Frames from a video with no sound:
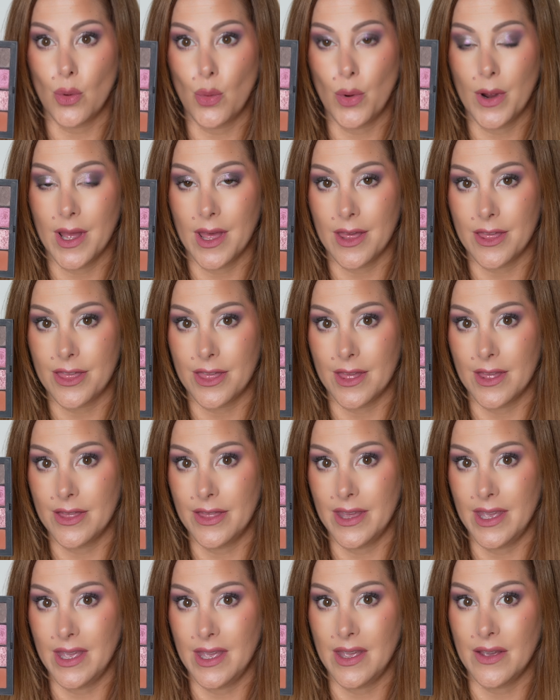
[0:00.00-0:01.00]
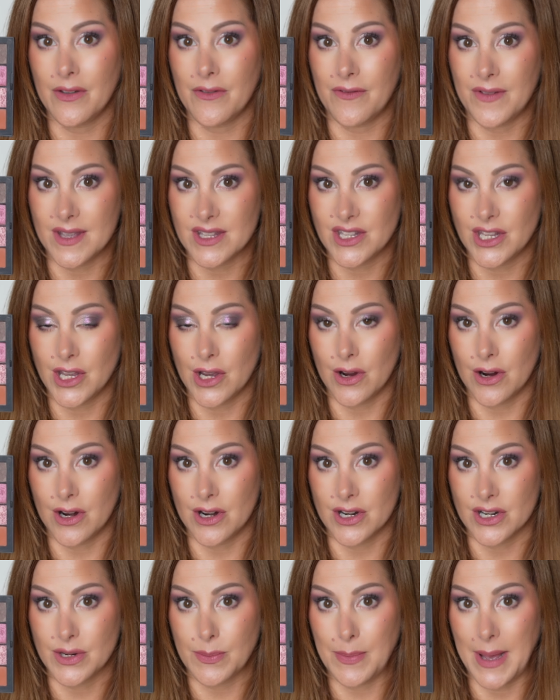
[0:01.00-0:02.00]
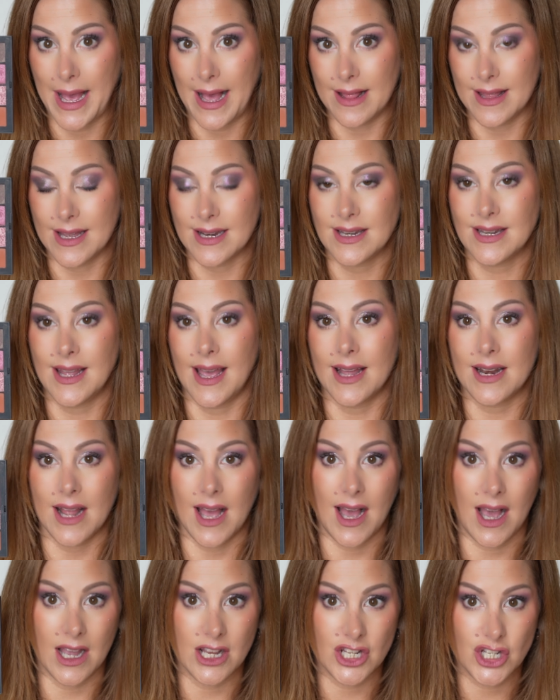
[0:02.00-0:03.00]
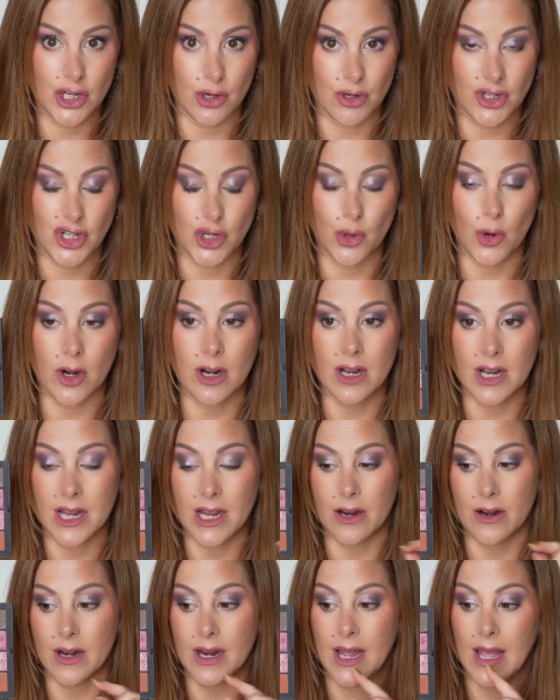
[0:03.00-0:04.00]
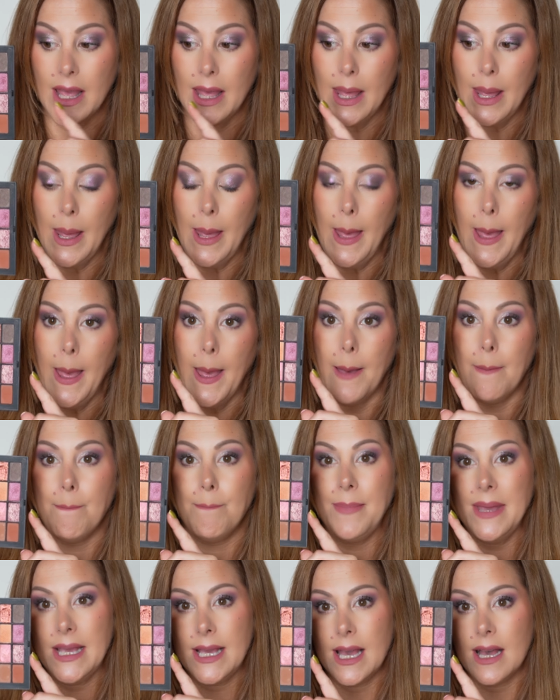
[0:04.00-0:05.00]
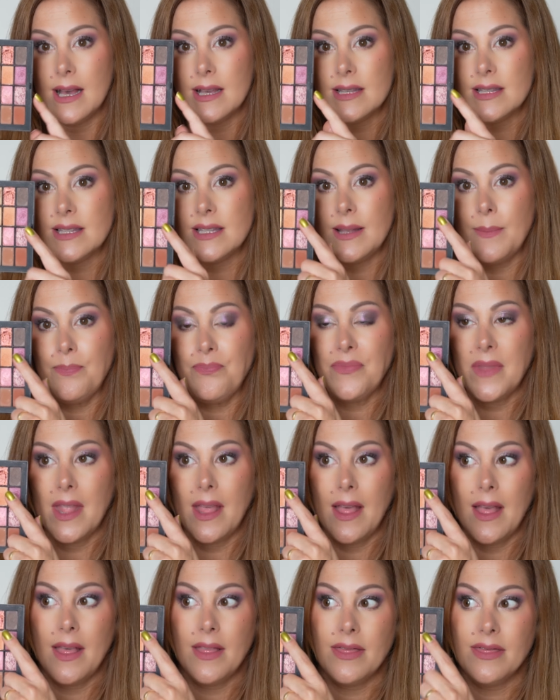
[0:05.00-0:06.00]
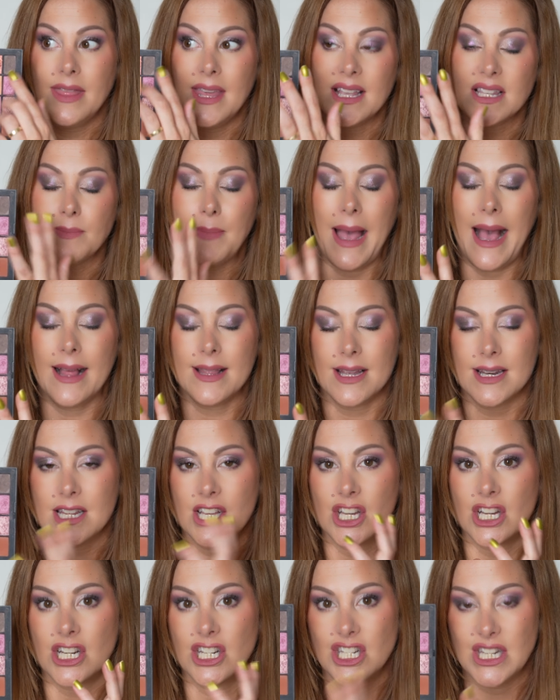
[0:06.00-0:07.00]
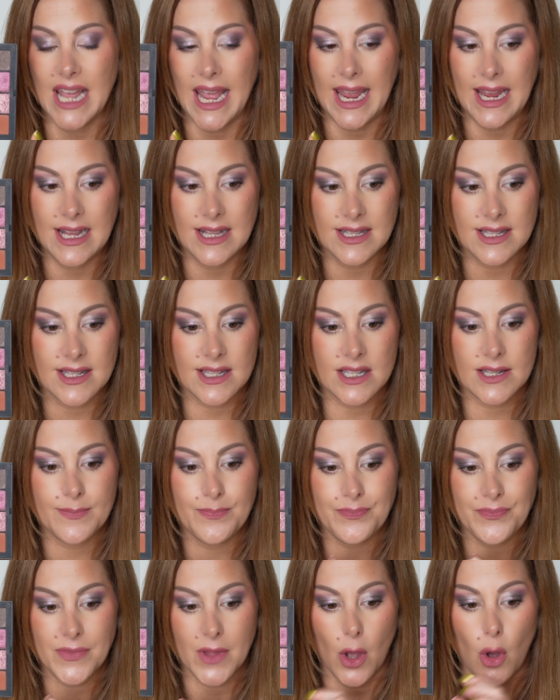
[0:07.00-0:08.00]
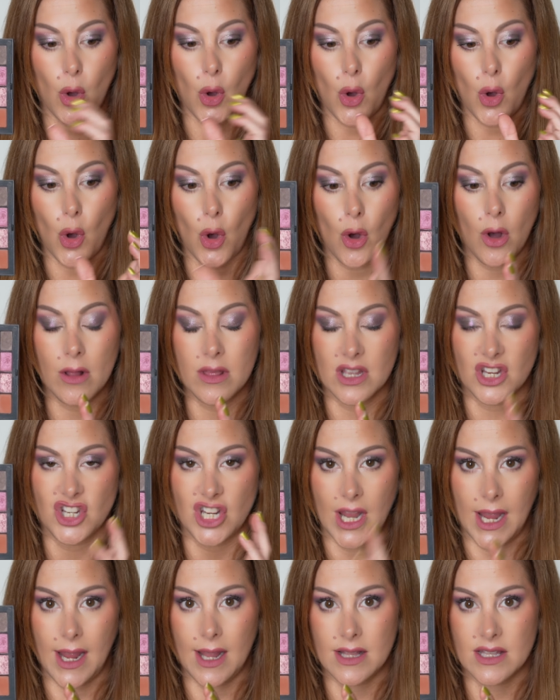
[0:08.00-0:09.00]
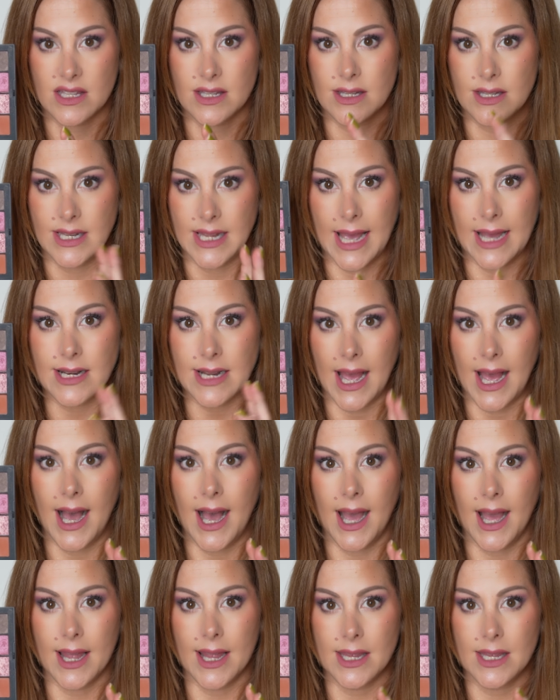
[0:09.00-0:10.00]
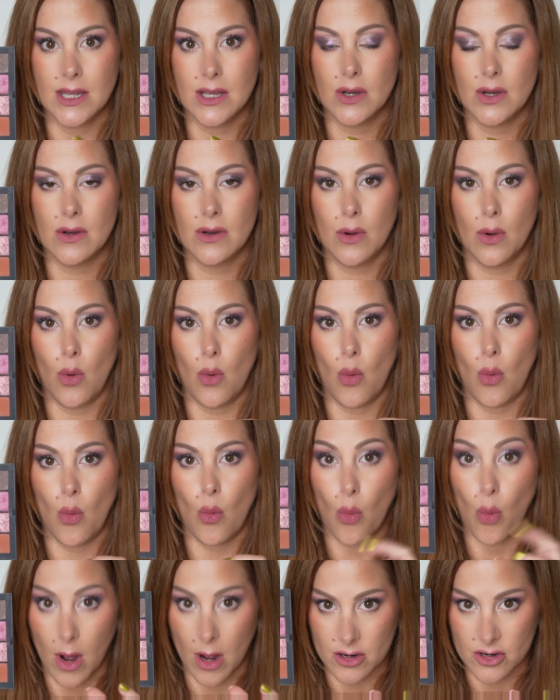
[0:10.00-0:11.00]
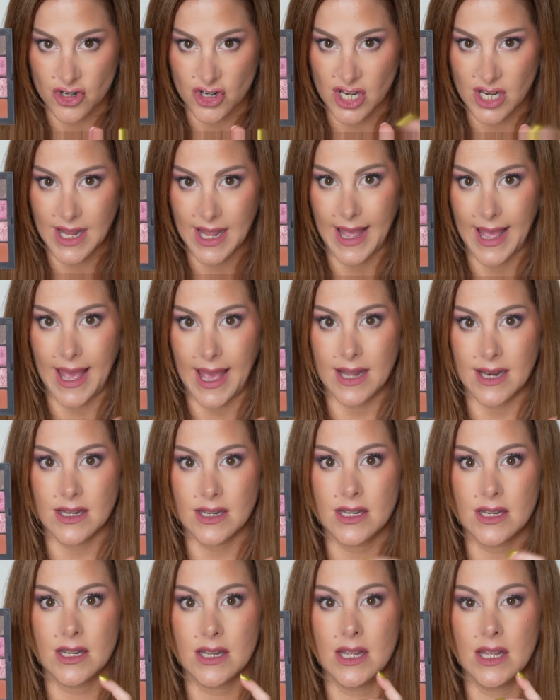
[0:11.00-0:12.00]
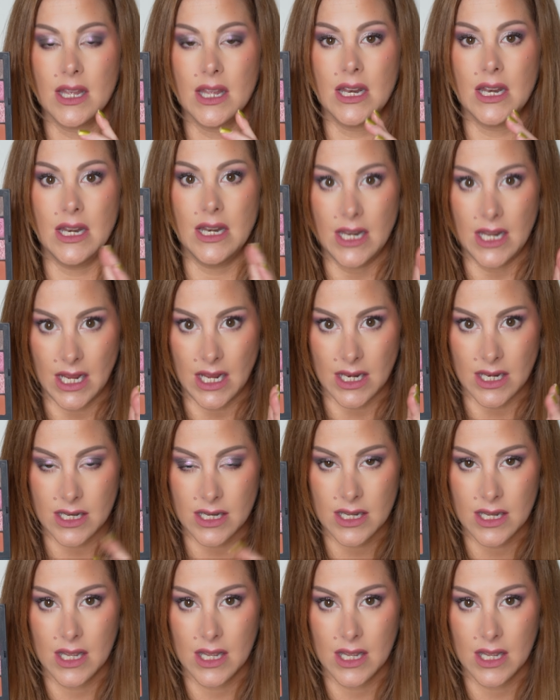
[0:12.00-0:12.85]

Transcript: with the Viseart palette that I showed you earlier, because this palette contains all the shades that I want and need,